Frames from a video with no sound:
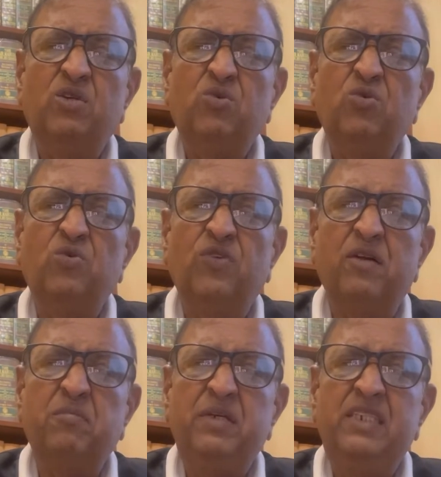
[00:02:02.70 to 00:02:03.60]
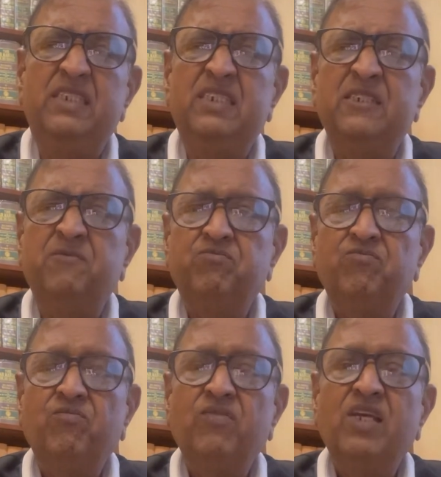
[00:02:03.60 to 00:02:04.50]
to Rule 1 means
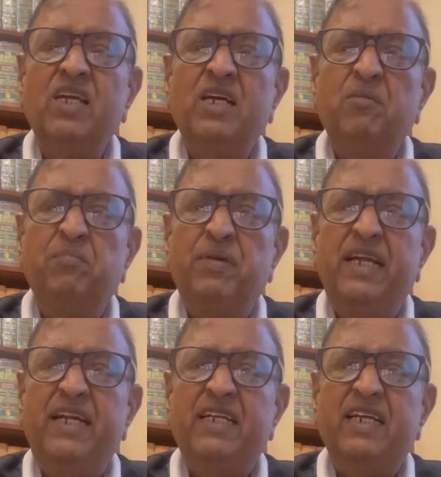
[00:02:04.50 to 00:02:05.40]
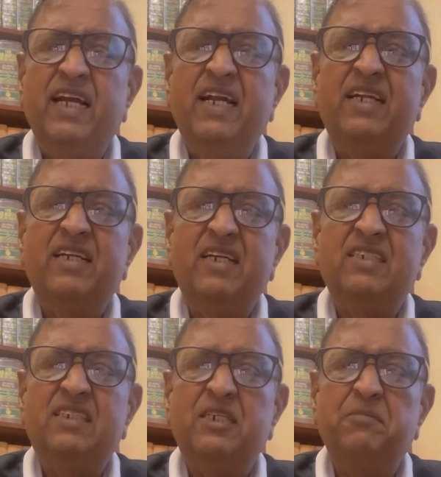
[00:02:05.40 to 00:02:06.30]
plaint and written
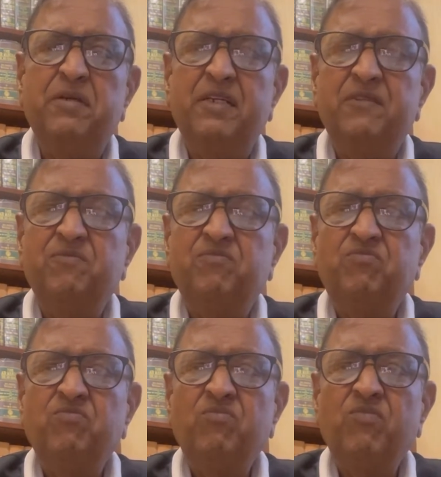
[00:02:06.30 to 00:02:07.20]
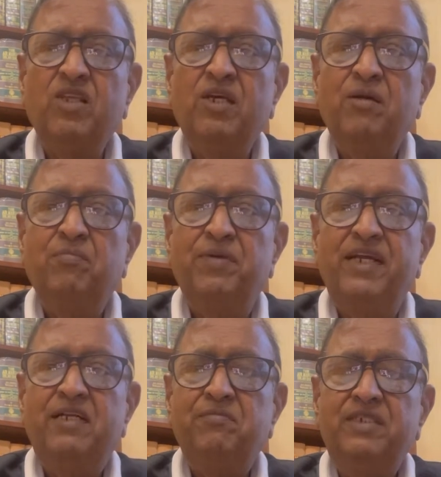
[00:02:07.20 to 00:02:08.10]
statement.
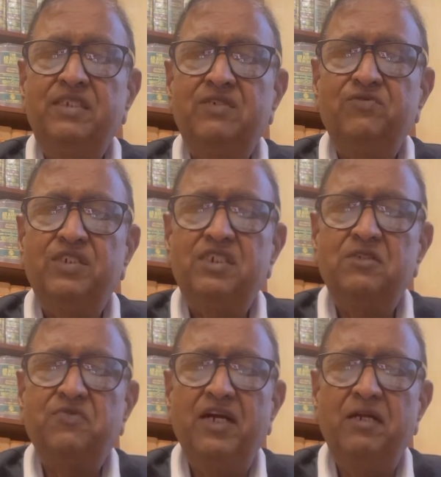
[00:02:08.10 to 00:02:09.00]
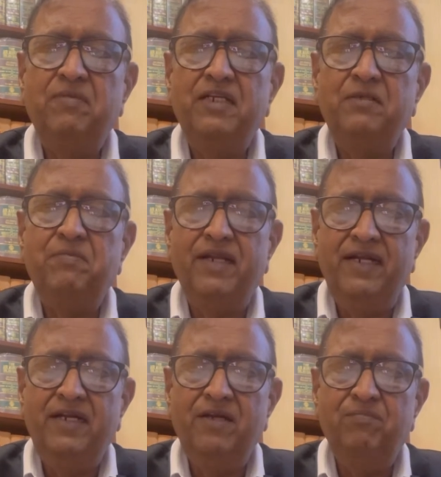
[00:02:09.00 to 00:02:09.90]
Plaint means which is filed by the
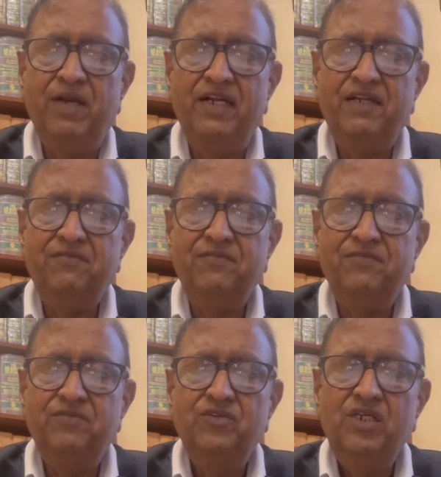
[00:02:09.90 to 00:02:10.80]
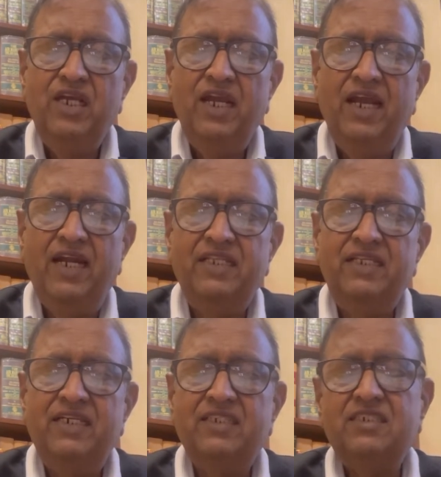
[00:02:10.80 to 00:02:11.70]
plaintiff, and the
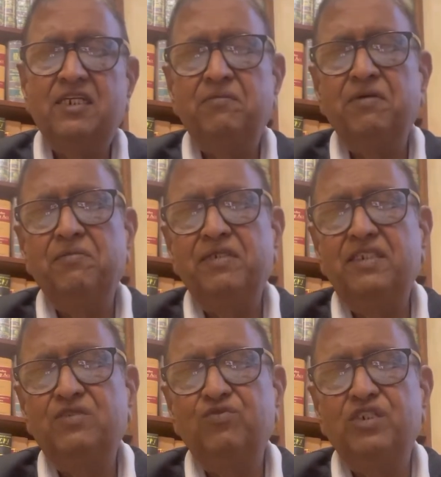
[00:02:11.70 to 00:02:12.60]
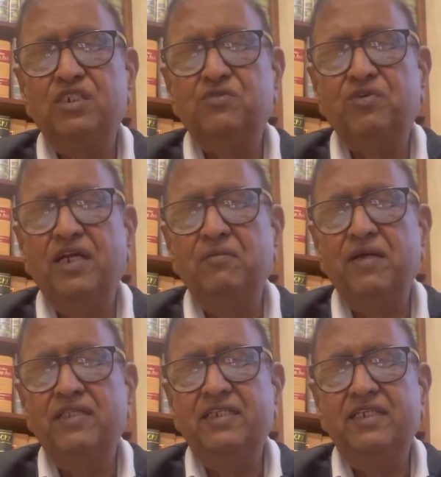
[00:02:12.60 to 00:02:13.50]
written statement means which is filed by
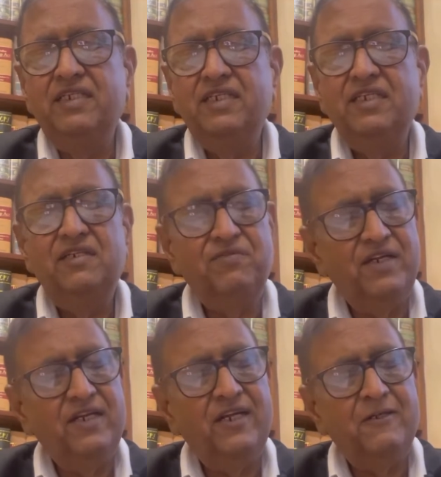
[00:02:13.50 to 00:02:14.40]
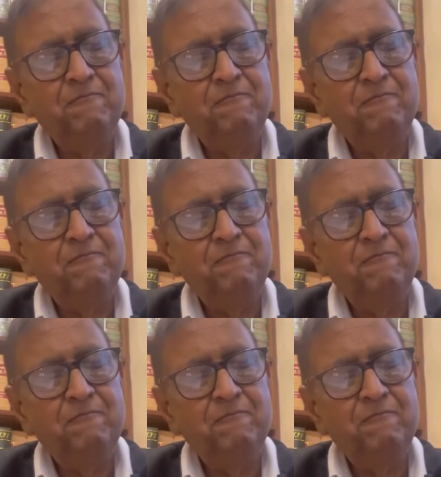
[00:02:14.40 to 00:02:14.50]
the defendant.